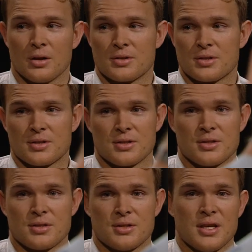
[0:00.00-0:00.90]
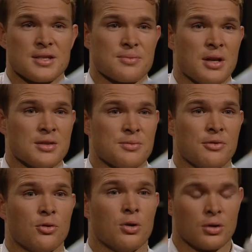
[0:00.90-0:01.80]
6 months
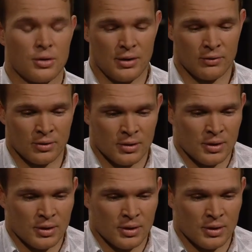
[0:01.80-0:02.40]
before I could even,